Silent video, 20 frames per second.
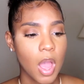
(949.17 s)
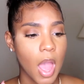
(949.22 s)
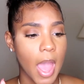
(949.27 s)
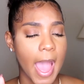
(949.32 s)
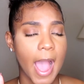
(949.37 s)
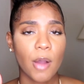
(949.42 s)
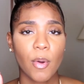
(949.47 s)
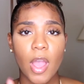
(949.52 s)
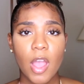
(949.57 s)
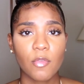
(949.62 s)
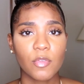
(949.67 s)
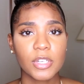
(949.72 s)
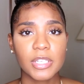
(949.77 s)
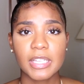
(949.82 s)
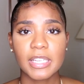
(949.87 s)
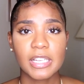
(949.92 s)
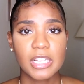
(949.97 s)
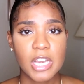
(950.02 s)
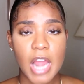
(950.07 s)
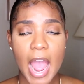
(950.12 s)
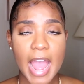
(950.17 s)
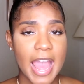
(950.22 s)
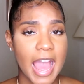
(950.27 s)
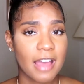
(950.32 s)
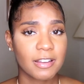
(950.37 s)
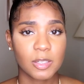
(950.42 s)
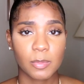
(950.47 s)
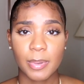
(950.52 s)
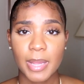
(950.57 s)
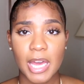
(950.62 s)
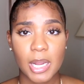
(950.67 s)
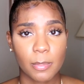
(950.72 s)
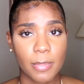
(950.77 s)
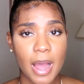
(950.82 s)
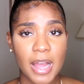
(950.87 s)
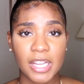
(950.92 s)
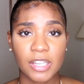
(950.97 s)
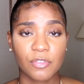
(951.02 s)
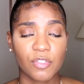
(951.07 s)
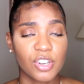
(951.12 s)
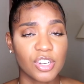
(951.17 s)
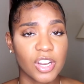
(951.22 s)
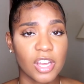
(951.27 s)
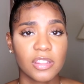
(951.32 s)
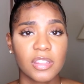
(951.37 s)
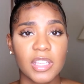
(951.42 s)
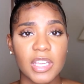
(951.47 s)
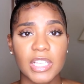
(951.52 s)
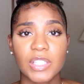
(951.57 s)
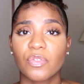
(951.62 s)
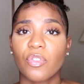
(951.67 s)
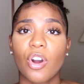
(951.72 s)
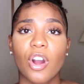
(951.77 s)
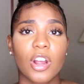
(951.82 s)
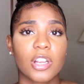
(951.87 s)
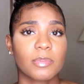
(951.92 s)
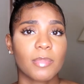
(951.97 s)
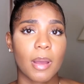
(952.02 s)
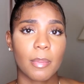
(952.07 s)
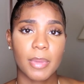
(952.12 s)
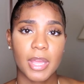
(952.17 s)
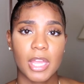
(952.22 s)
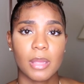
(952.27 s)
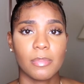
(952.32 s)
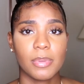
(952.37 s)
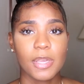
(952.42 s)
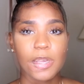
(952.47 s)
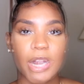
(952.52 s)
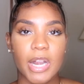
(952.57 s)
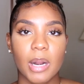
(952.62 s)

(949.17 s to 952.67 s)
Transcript: how everything, I had to pay out of pocket for nothing as far as my baby.